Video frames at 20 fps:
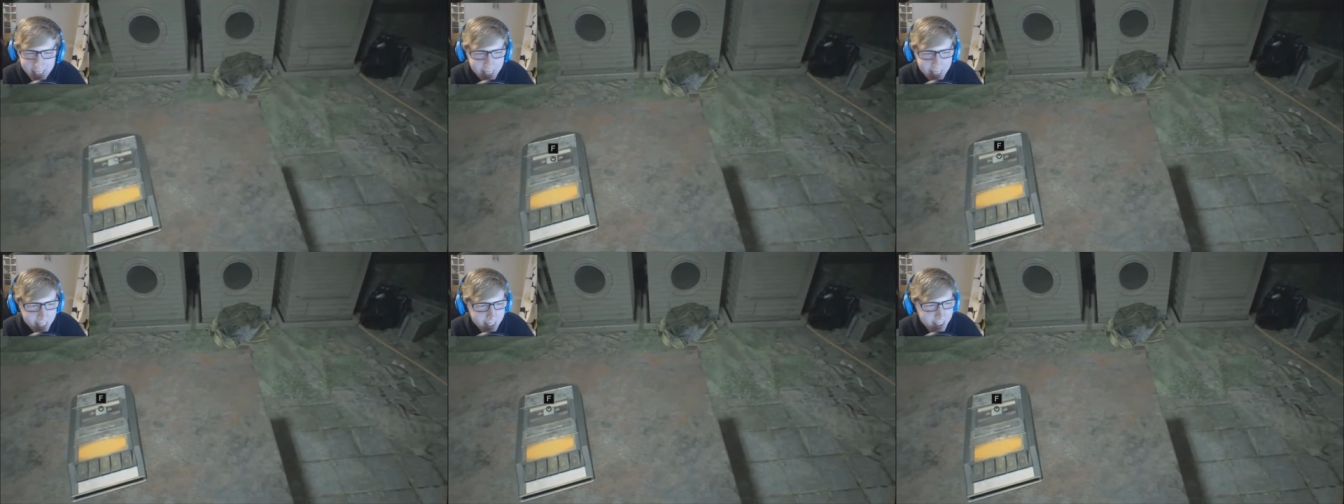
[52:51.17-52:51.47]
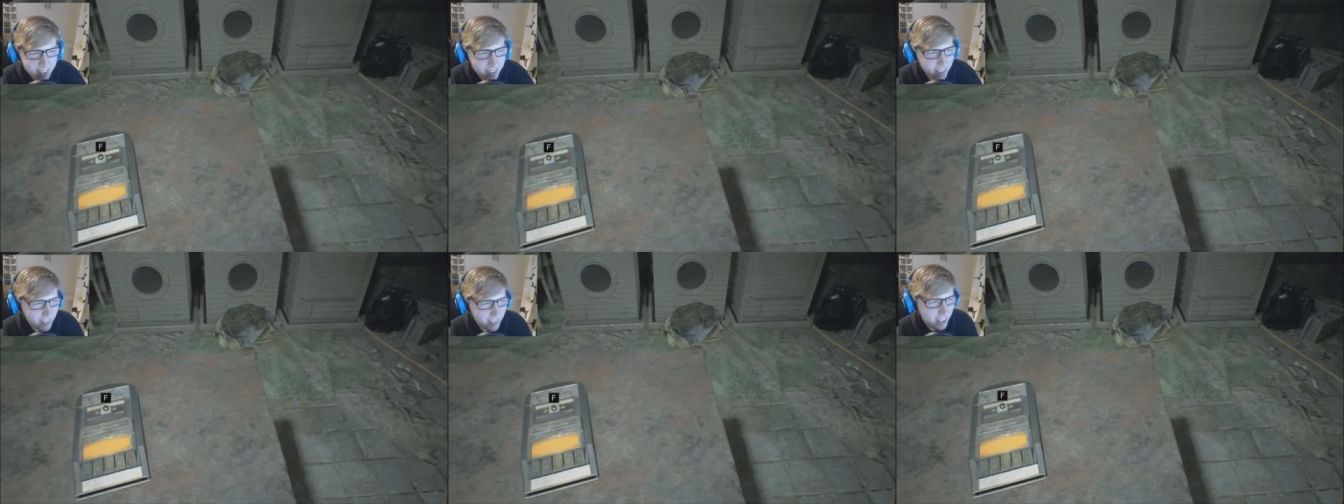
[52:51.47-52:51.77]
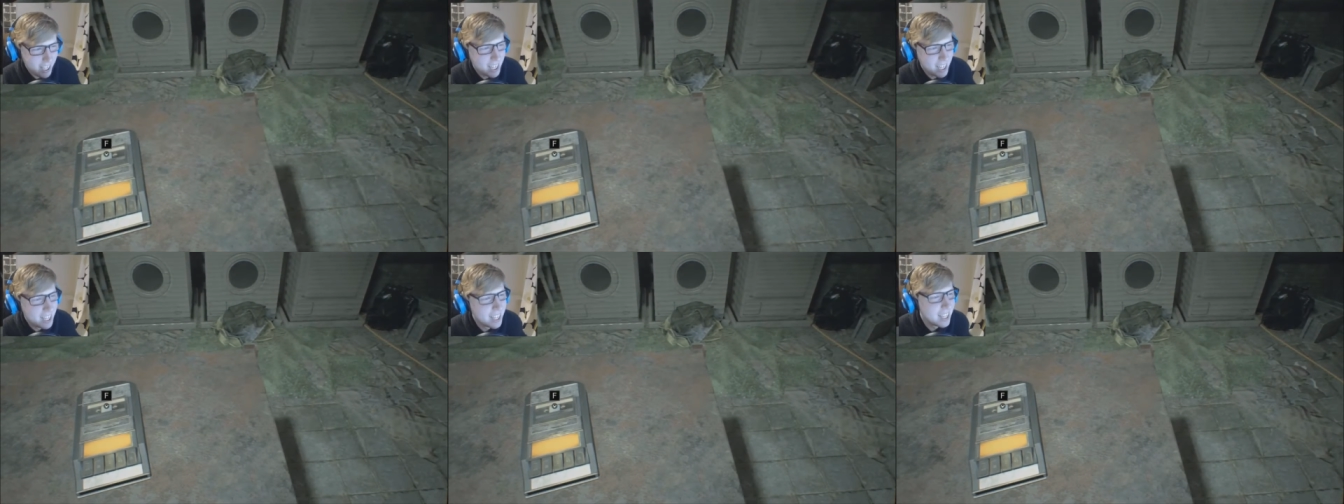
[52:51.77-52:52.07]
you guys for wa
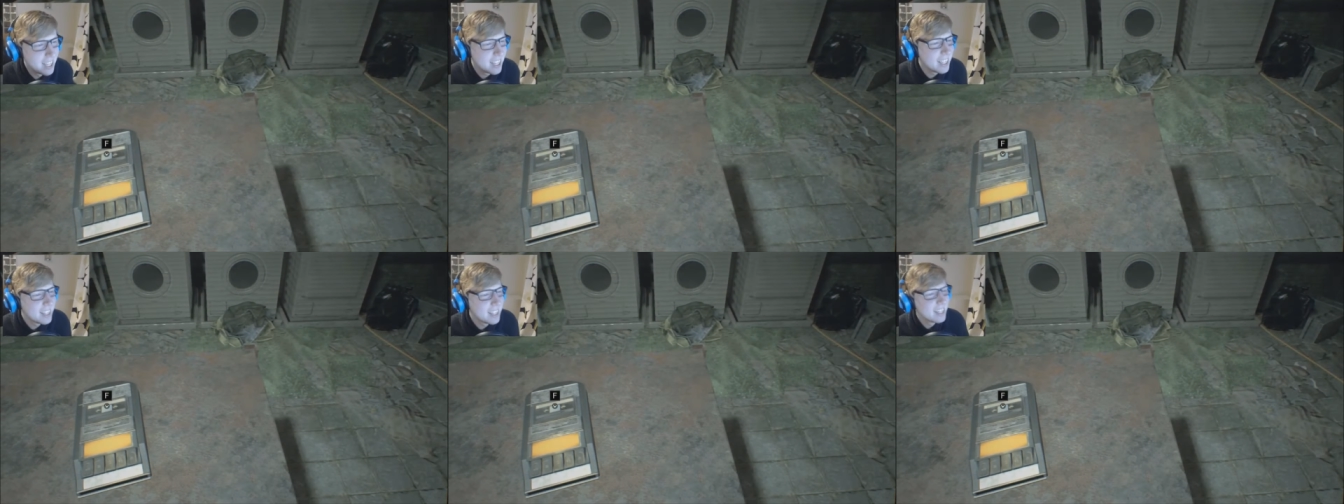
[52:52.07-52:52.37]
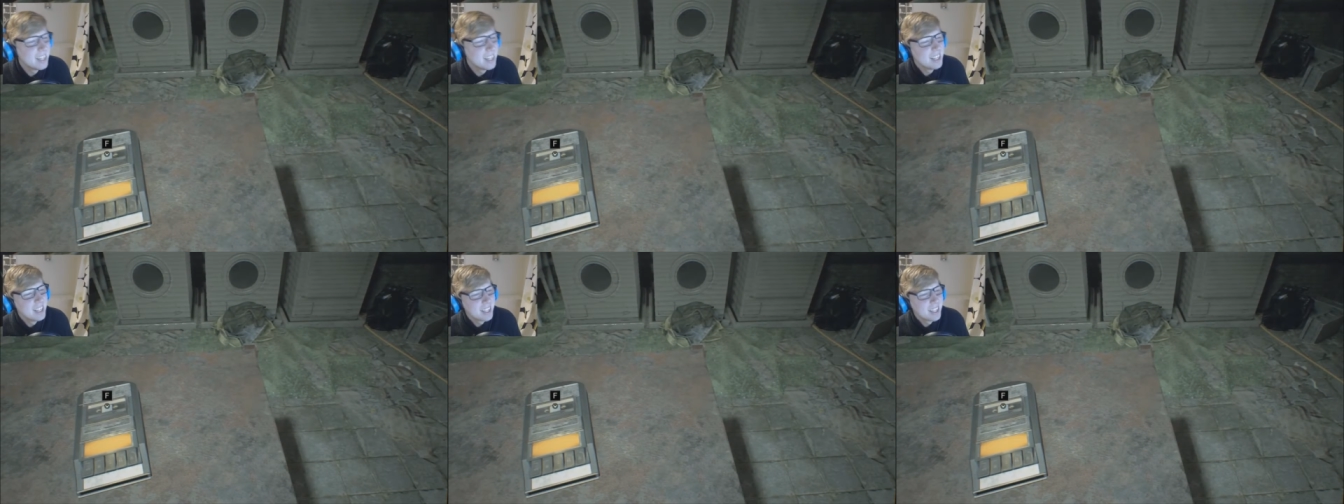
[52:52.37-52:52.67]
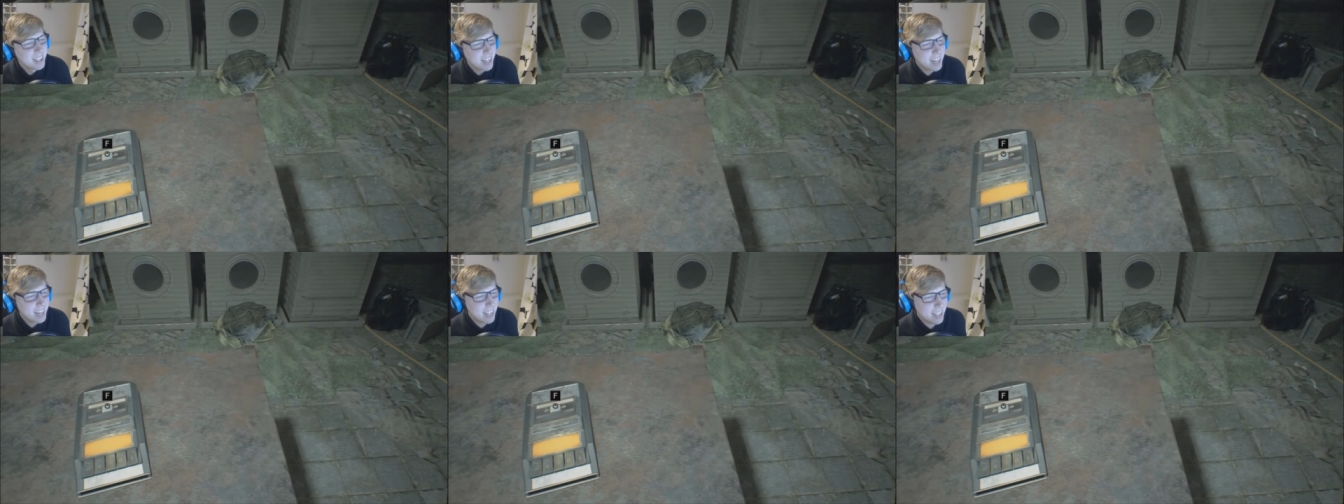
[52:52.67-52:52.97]

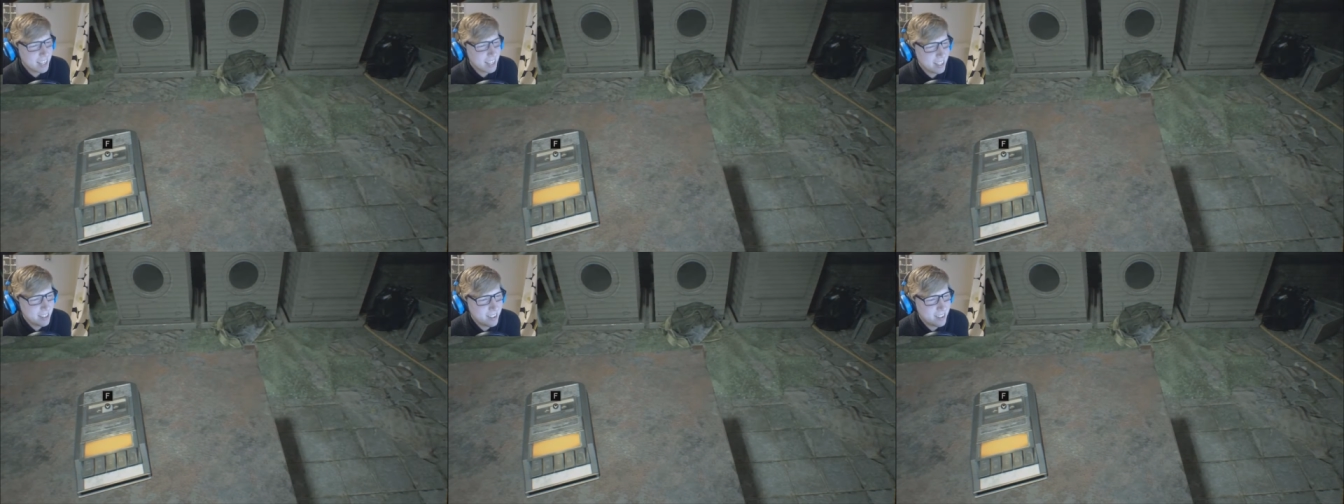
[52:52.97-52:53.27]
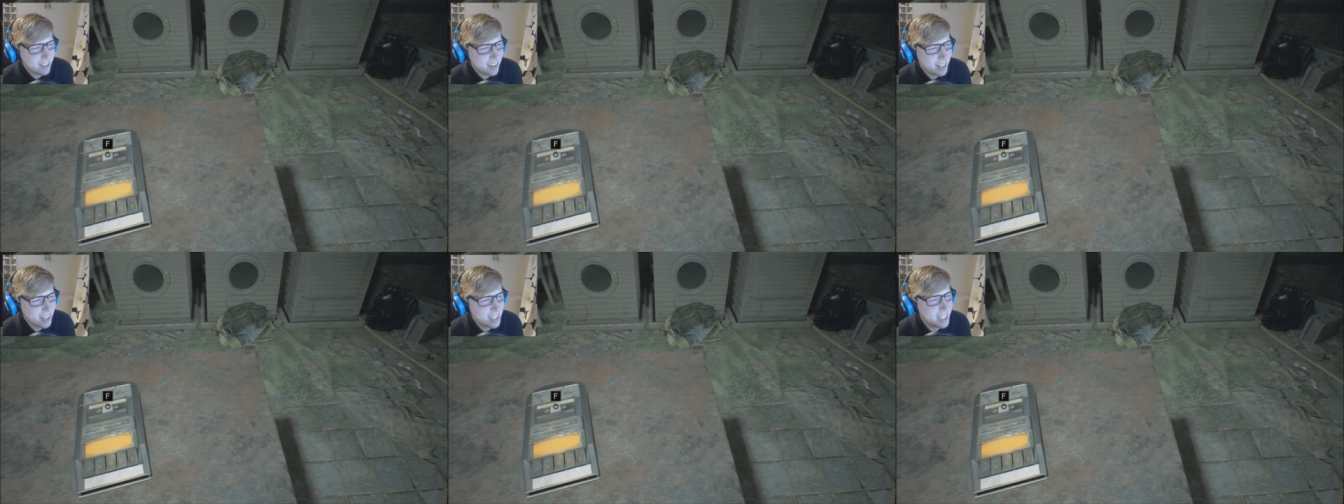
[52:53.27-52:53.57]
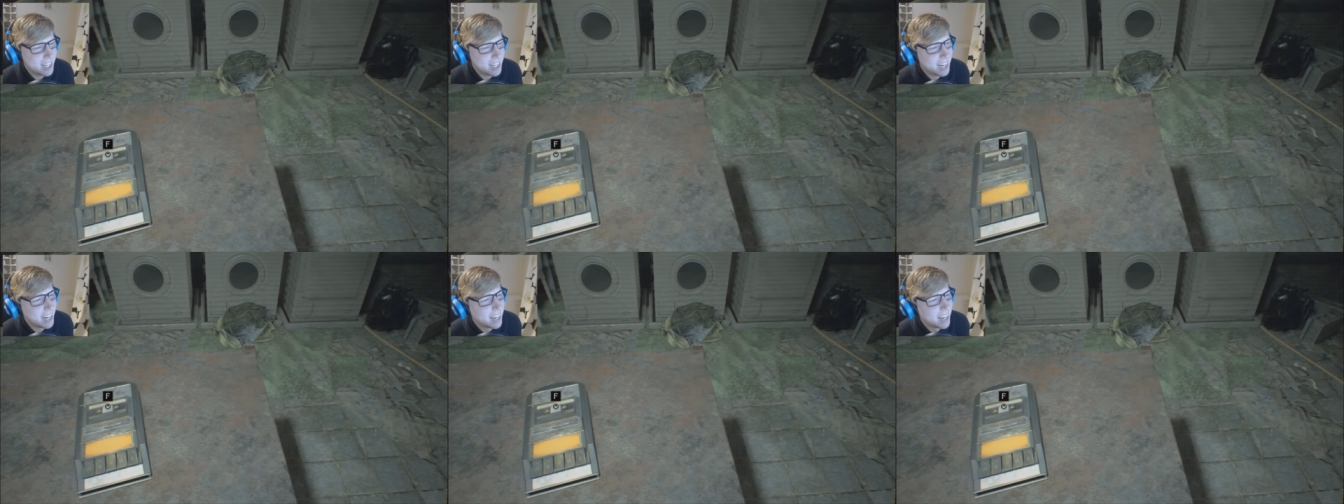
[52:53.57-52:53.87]
Thank you guys for
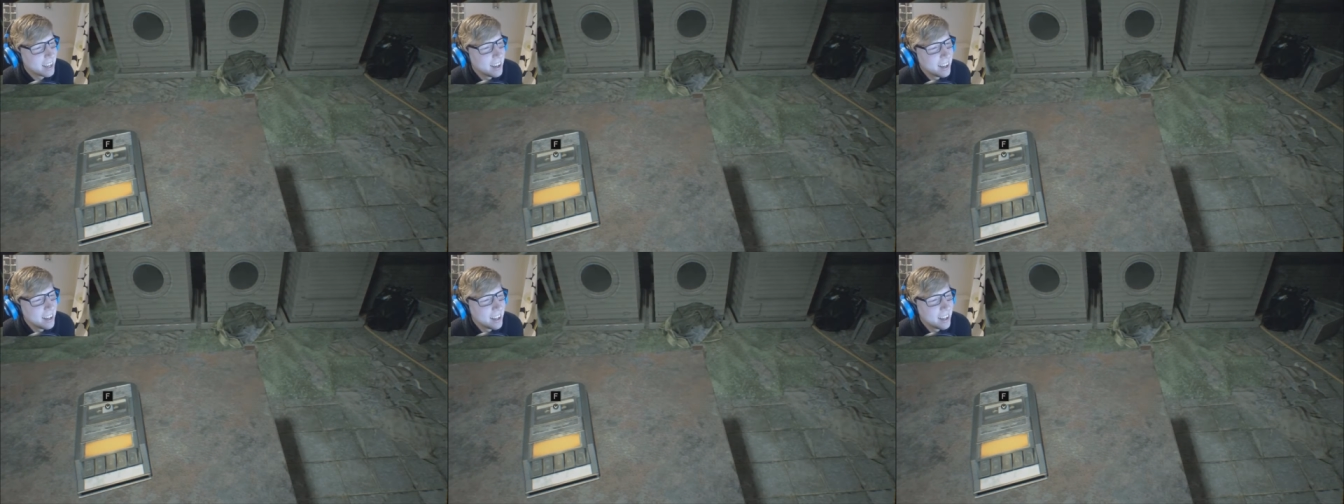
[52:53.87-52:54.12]
watching.